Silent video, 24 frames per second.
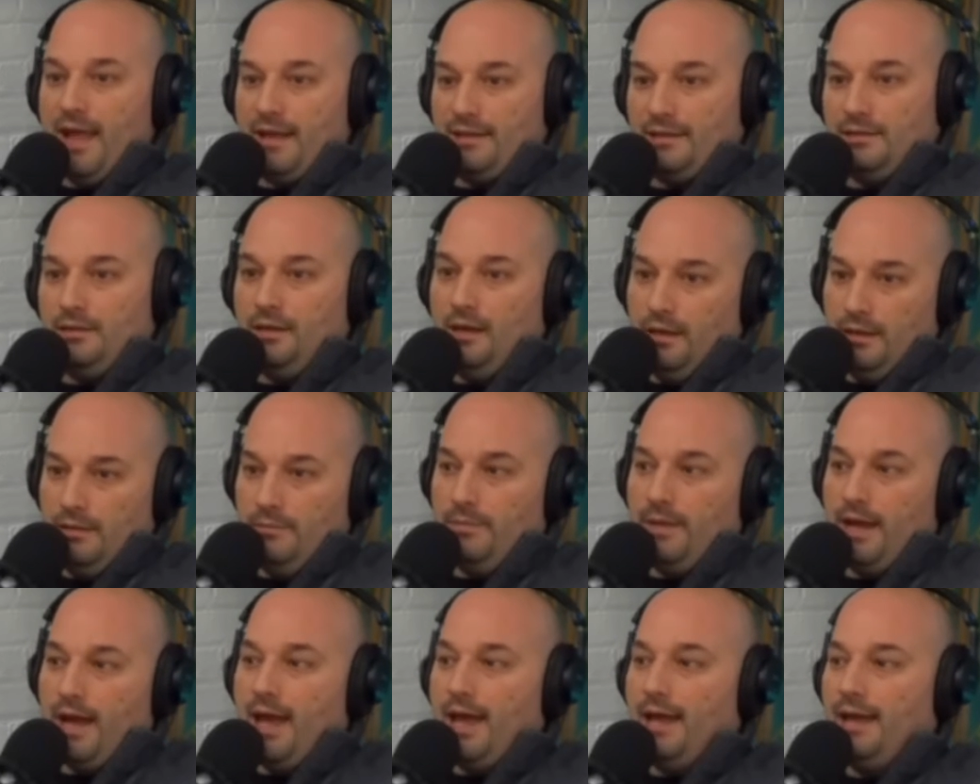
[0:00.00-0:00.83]
And that's
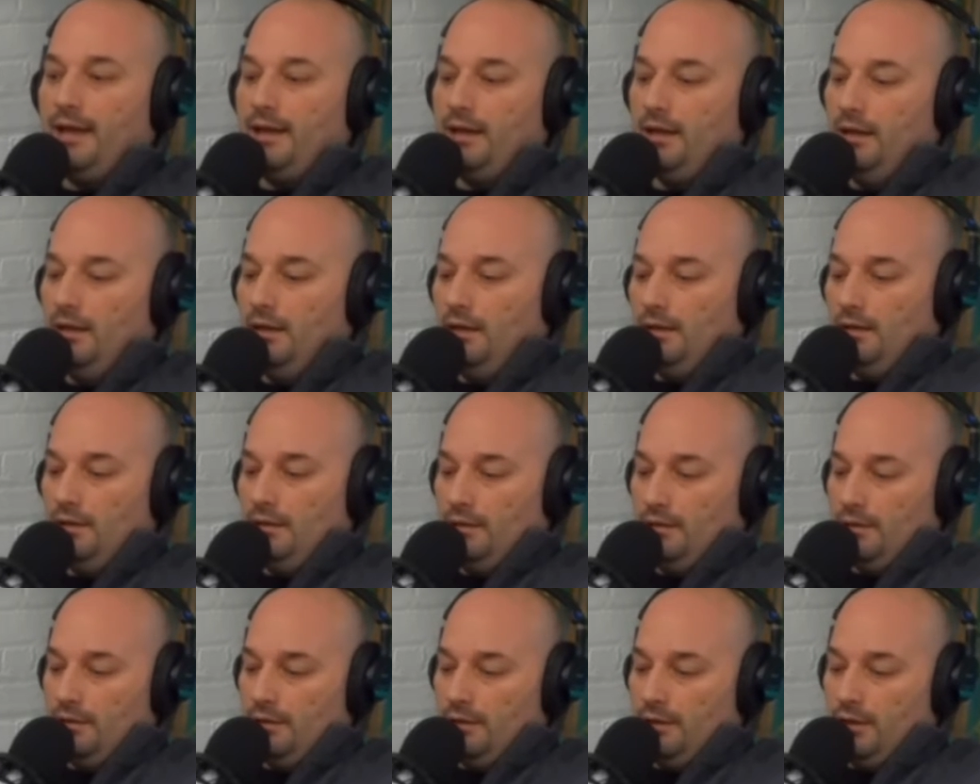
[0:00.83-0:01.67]
done by
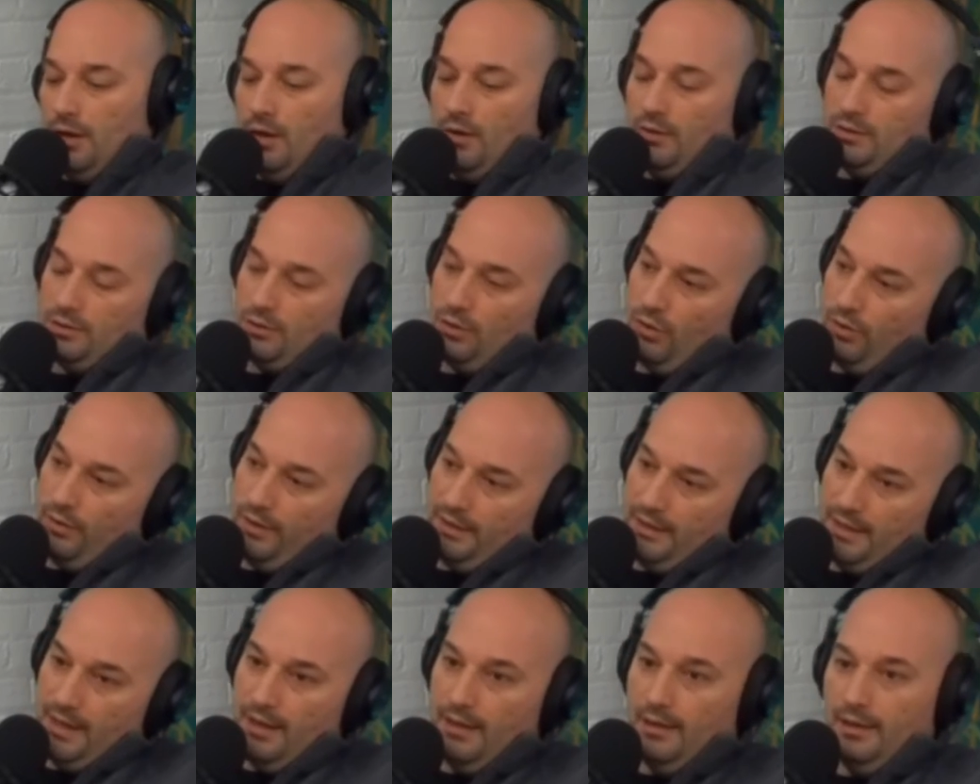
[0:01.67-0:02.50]
you know,
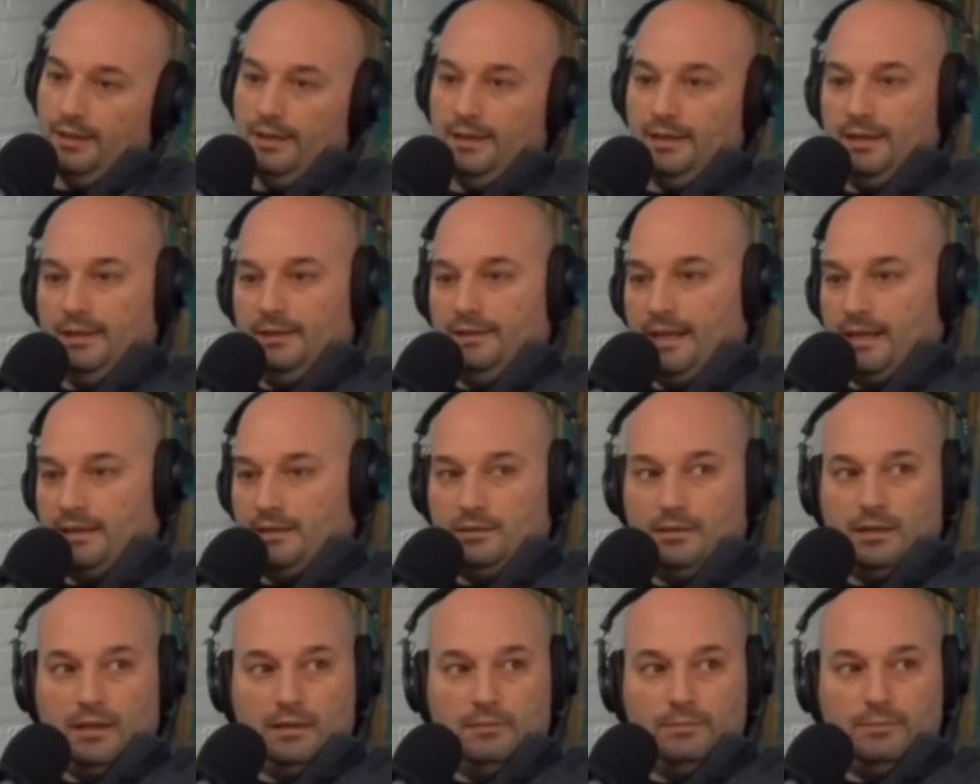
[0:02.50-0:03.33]
storytelling,
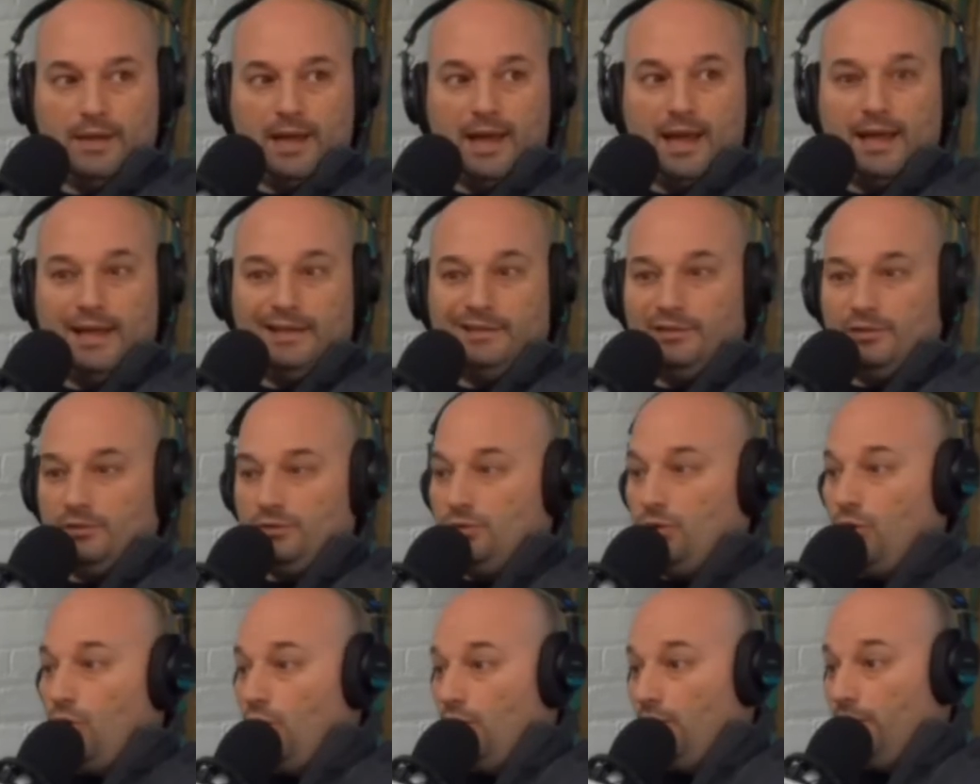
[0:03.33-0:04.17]
that's done by
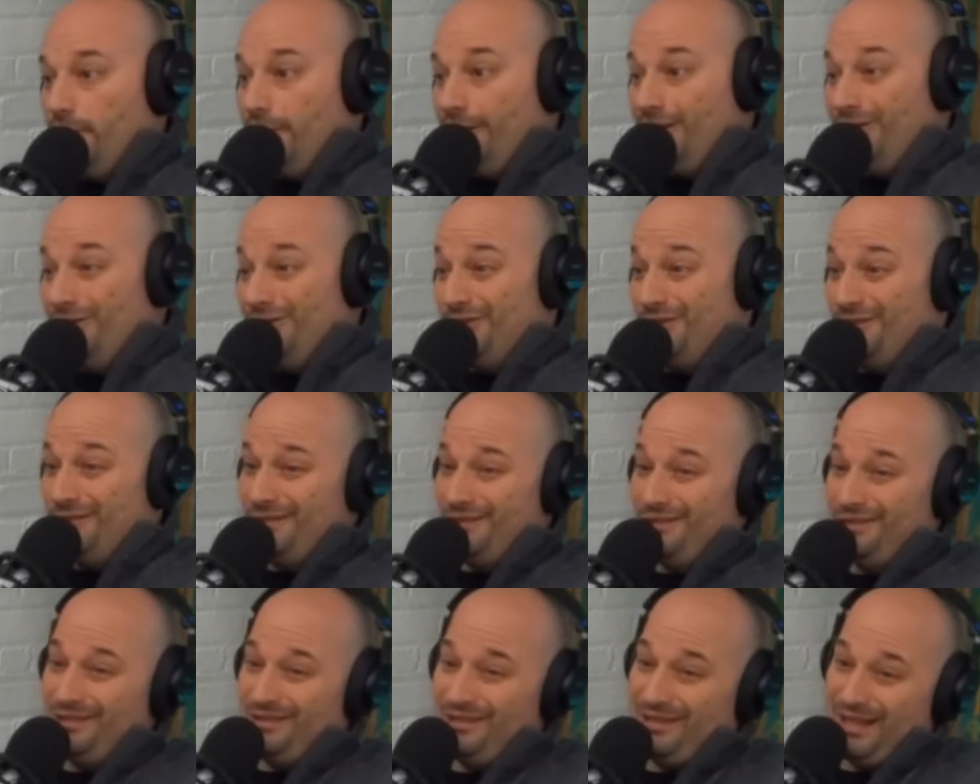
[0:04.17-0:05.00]

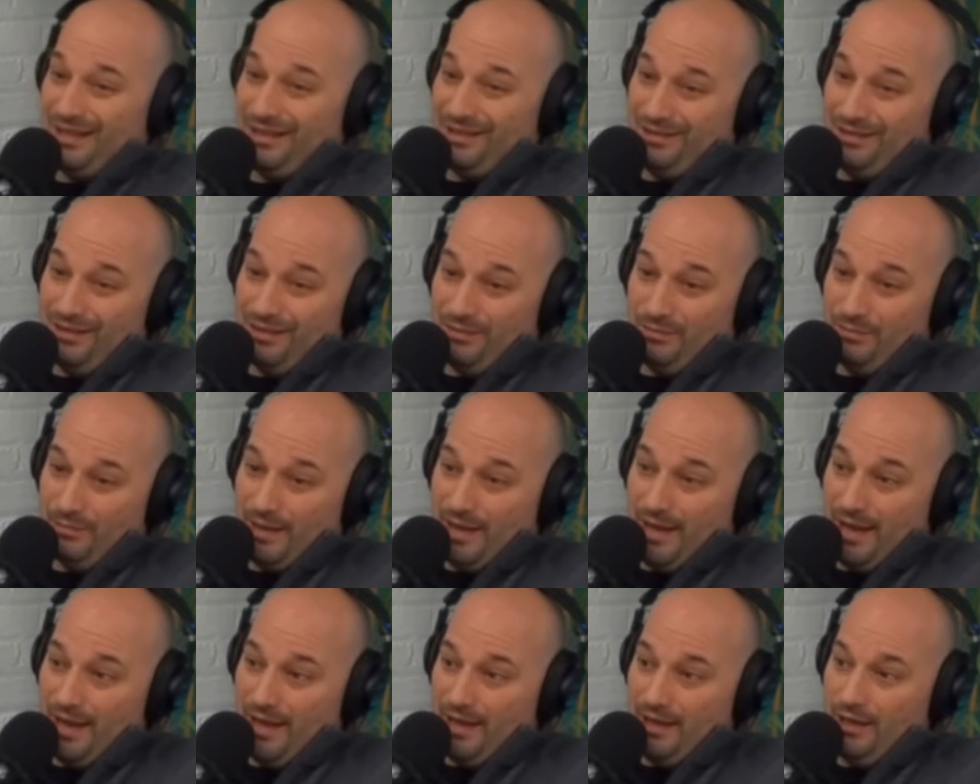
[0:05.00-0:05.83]
tutorials, that's done
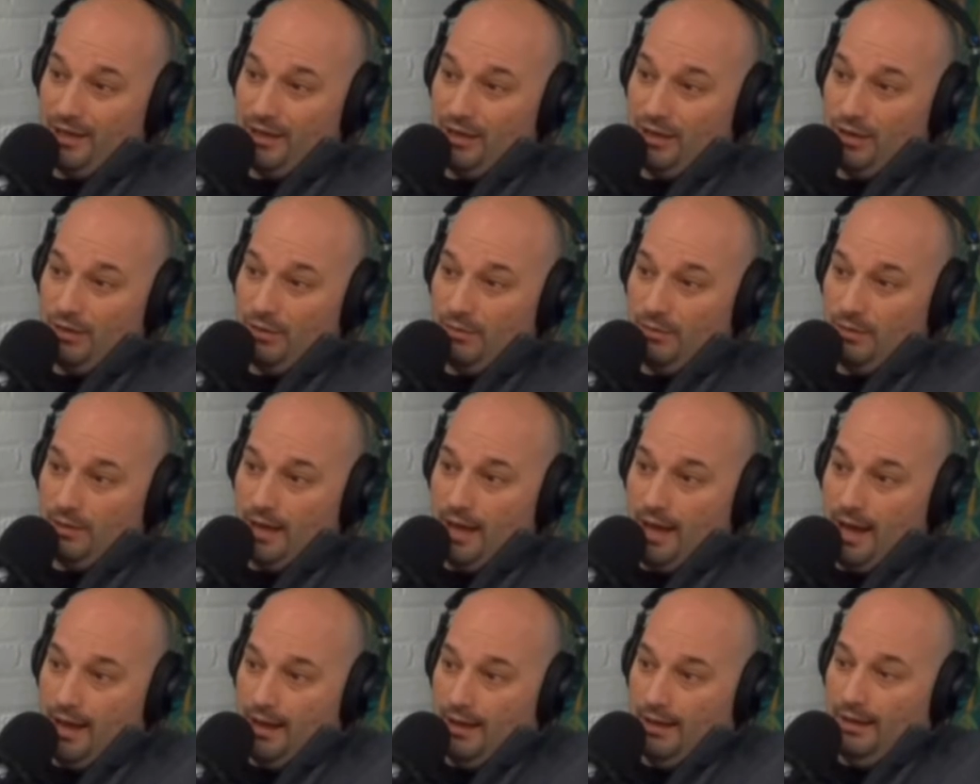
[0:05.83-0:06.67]
by, you know,
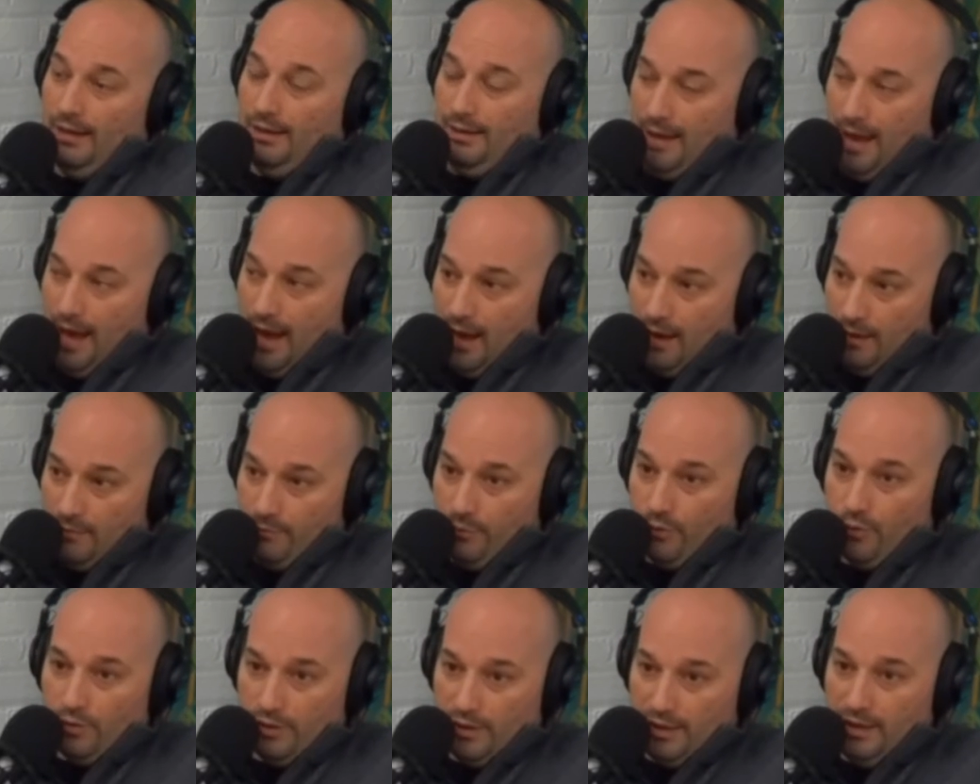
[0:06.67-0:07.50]

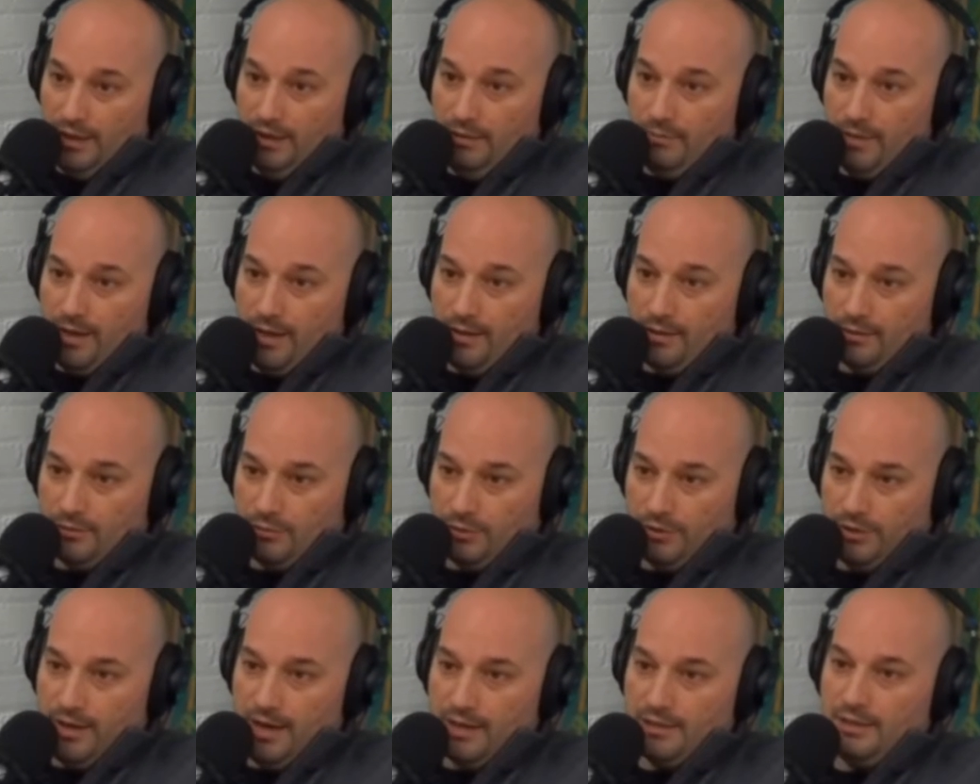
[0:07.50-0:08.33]
onboarding
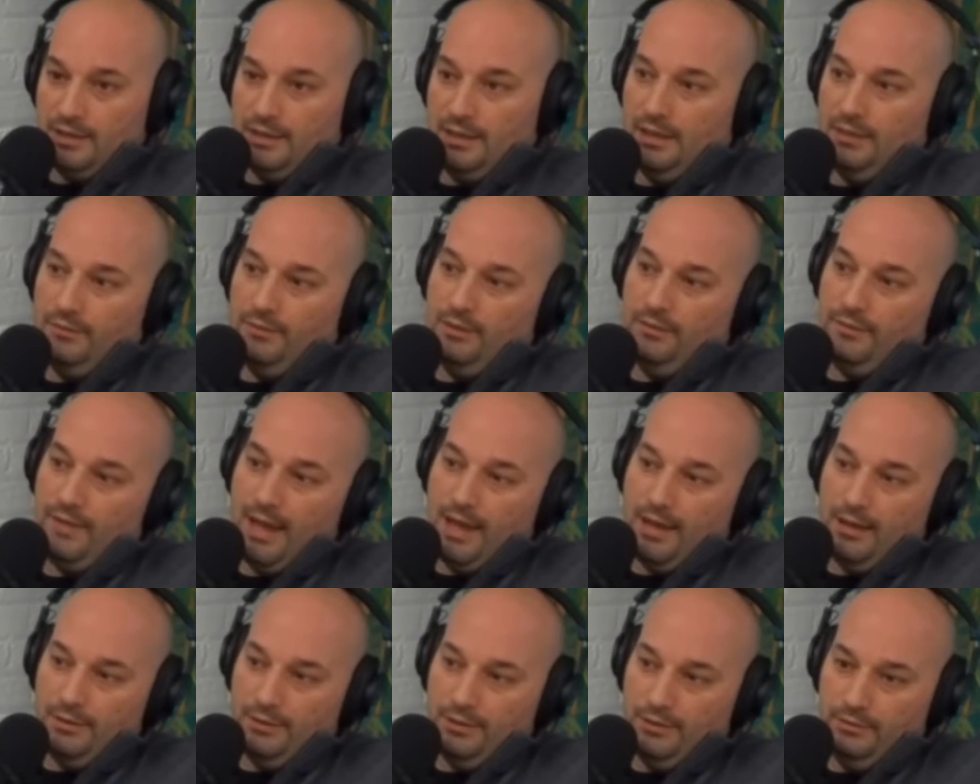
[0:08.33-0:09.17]
emails where you're actually giving
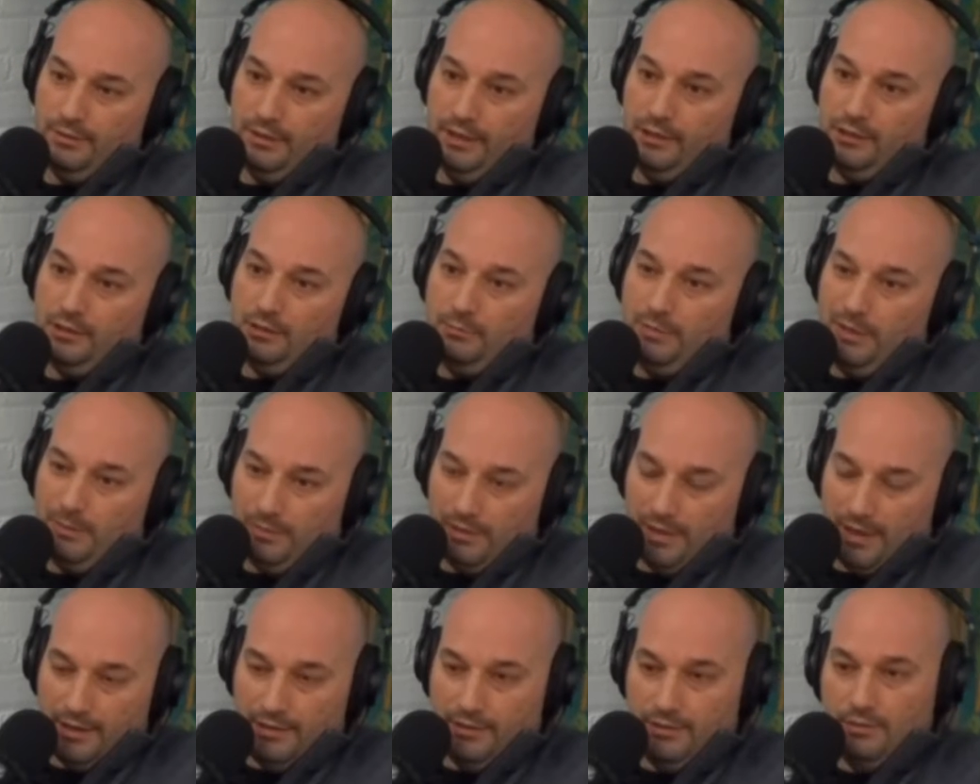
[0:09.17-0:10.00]
value, teaching
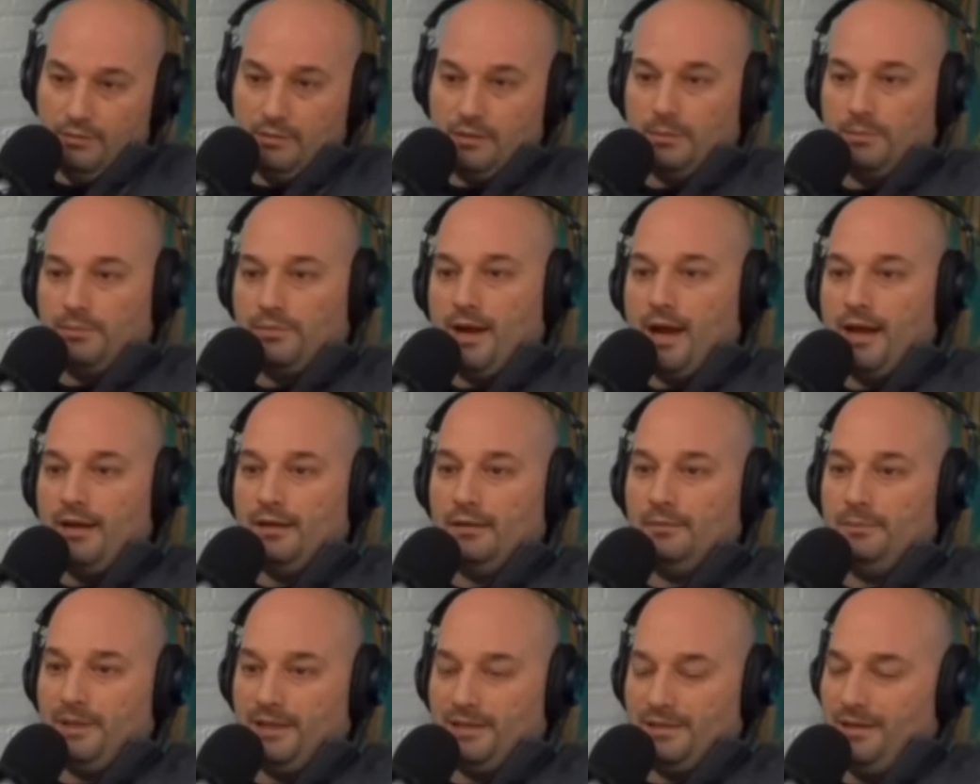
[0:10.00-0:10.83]
people how to use the
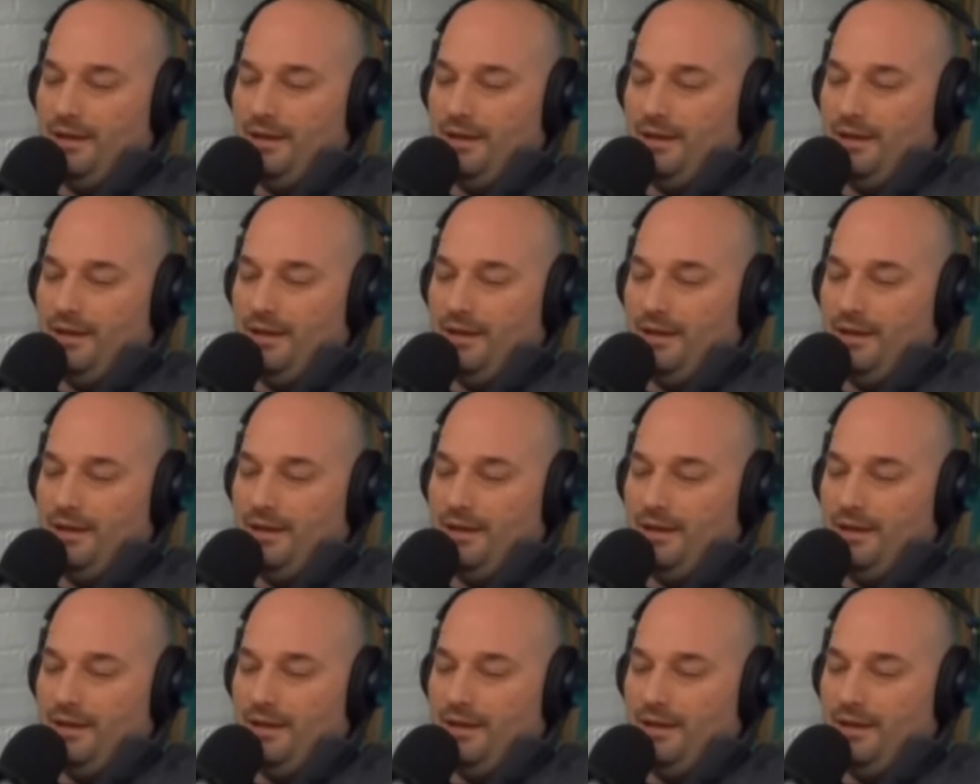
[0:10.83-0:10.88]
product.